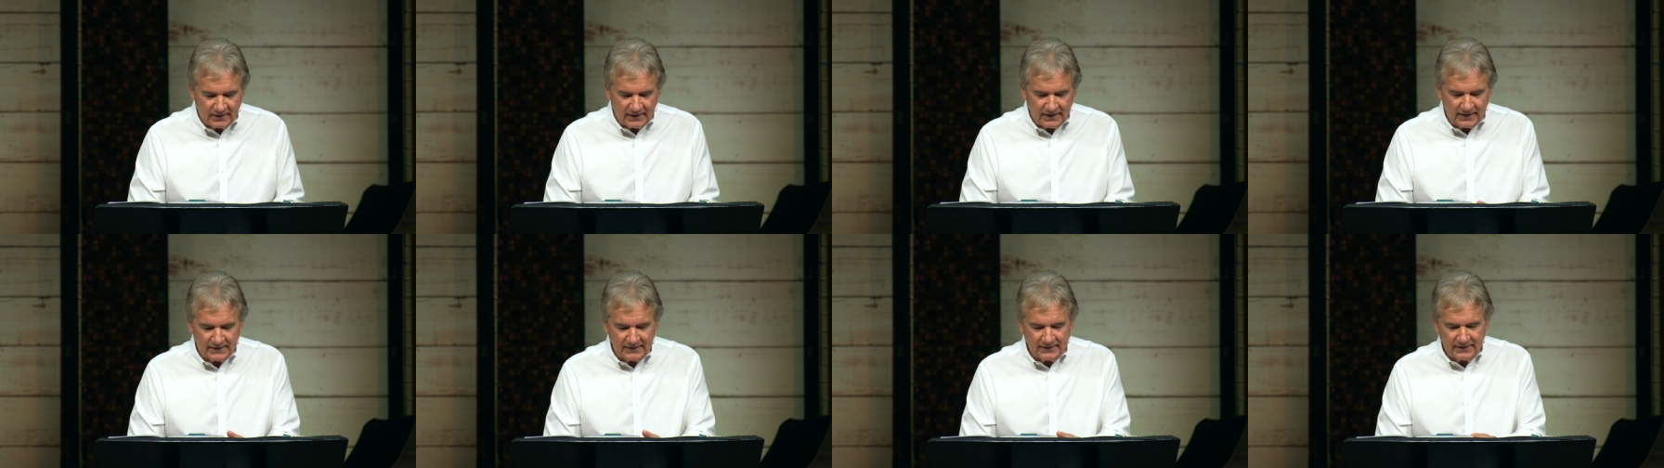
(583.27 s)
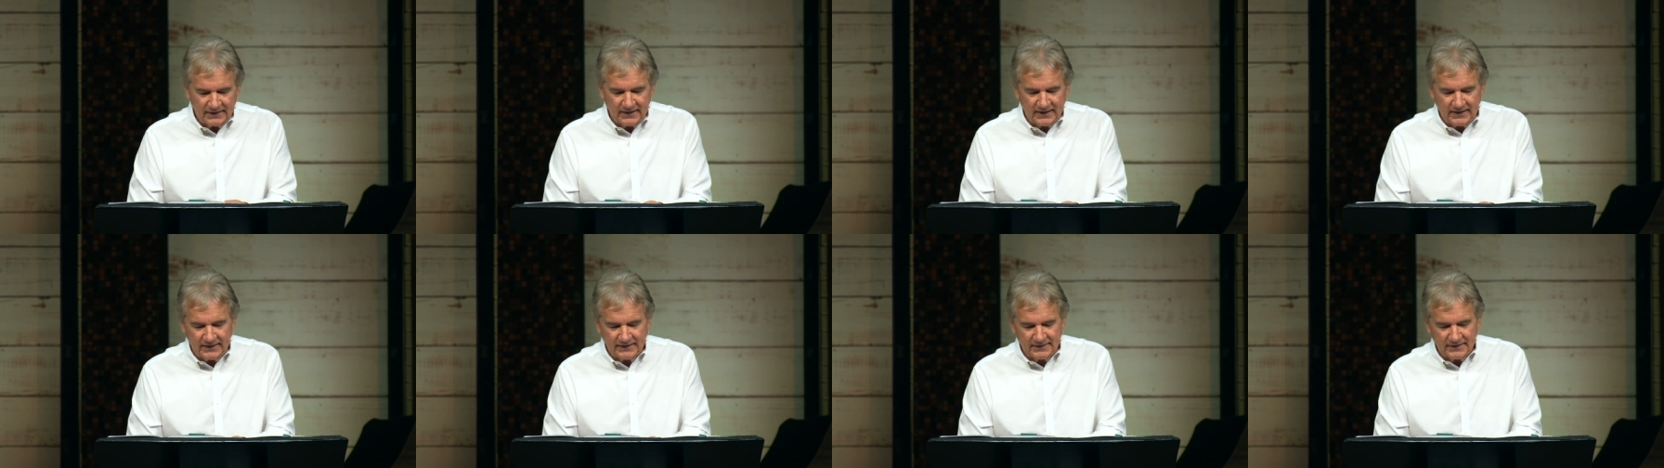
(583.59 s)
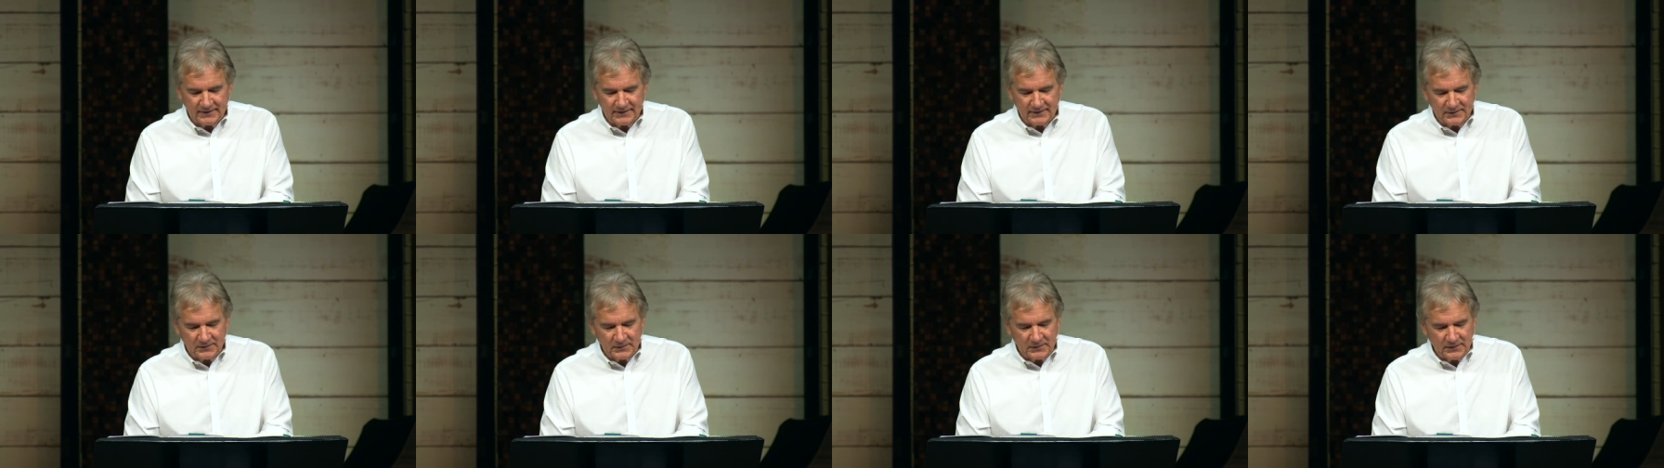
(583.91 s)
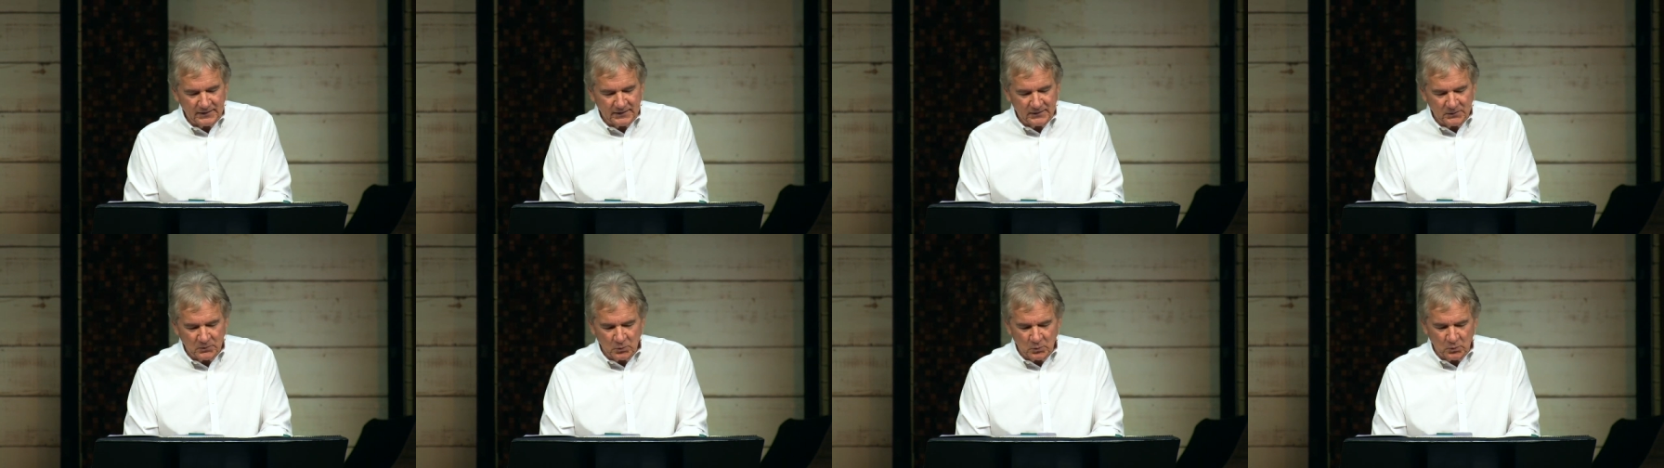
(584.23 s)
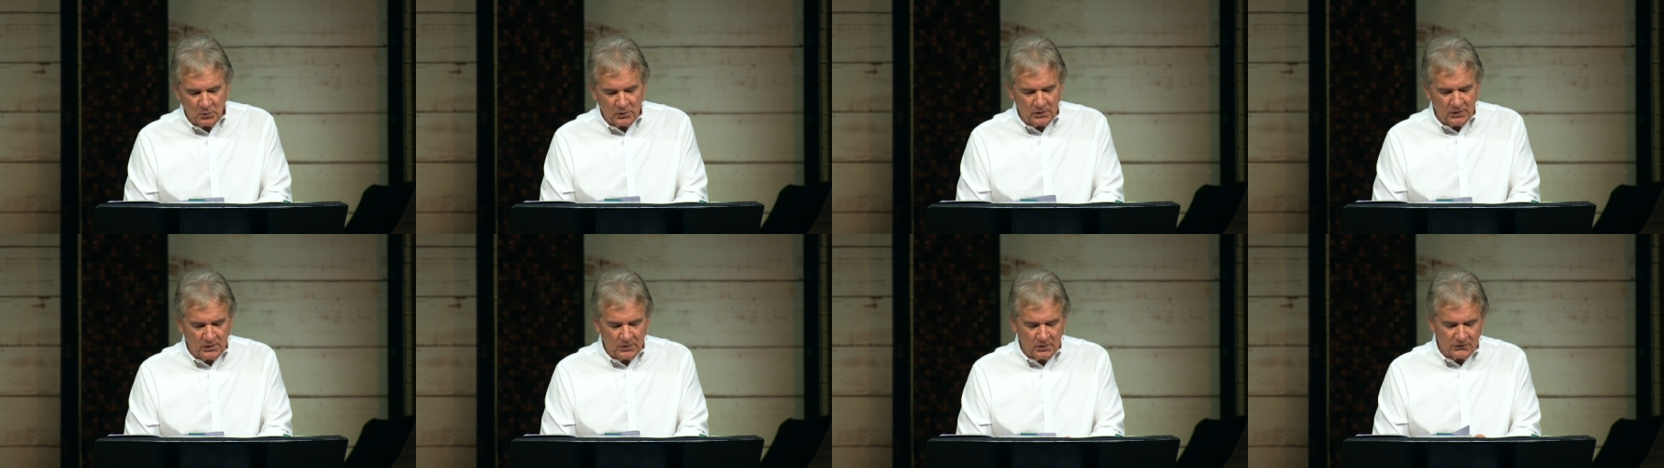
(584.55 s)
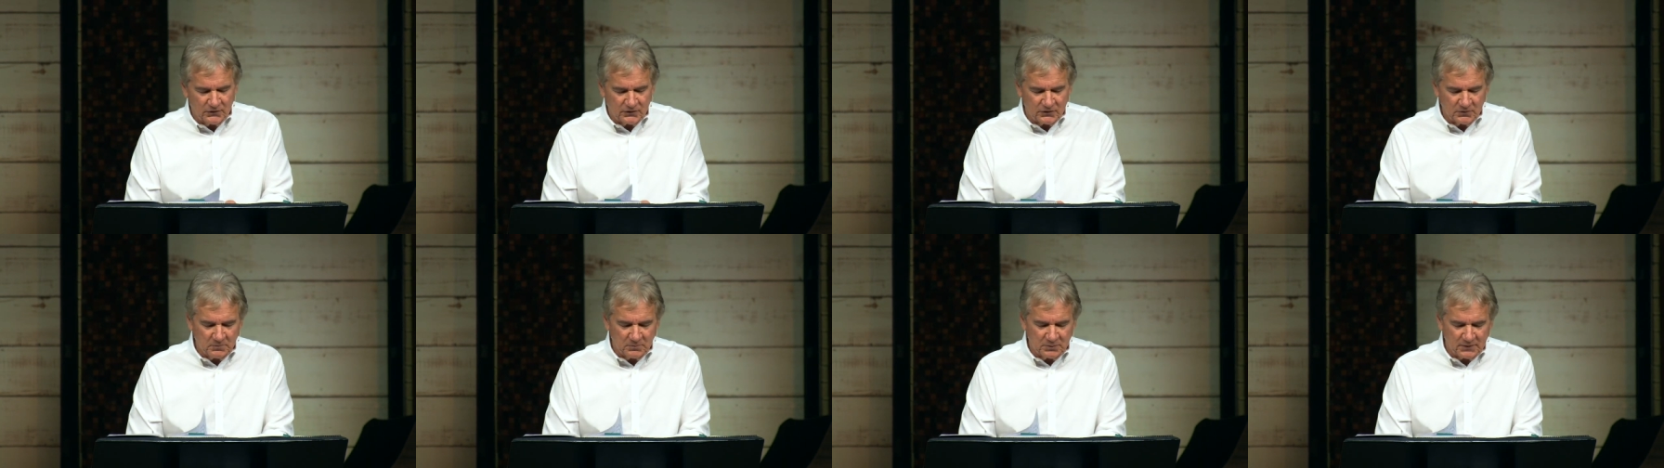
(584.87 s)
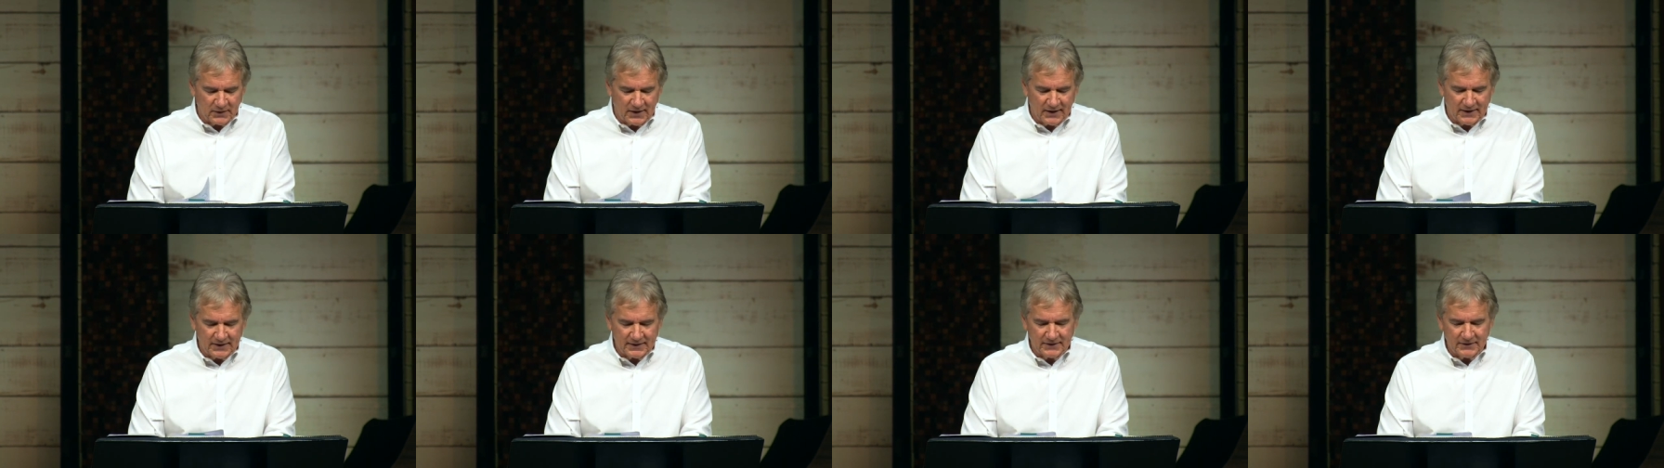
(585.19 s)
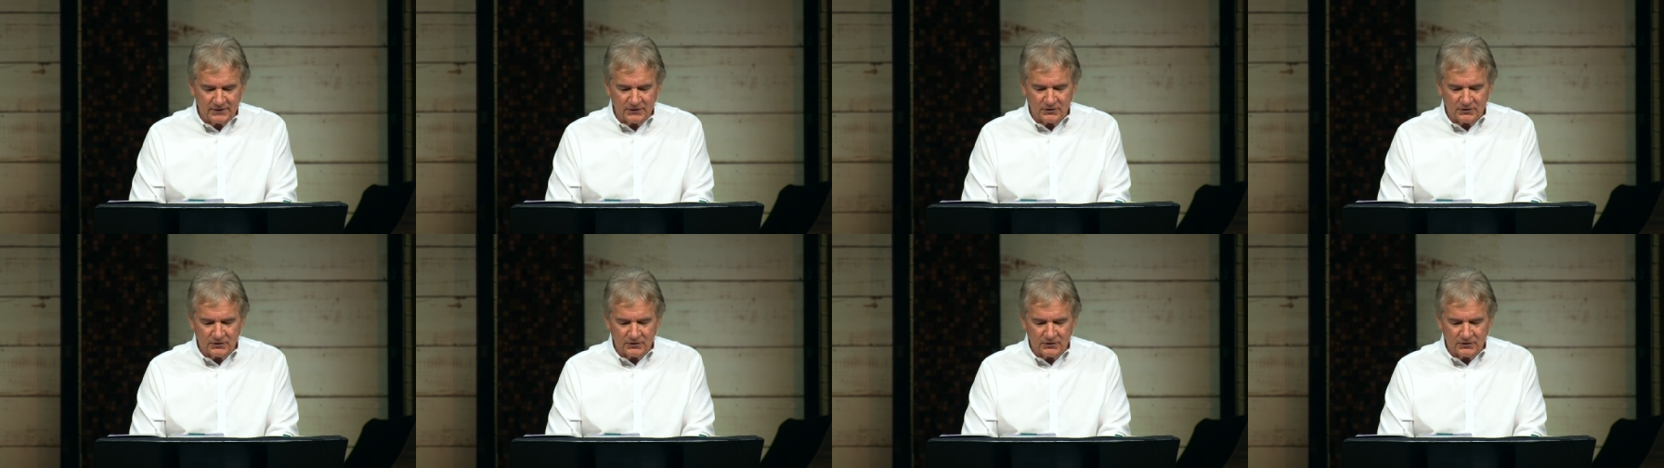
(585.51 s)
And, and it's implying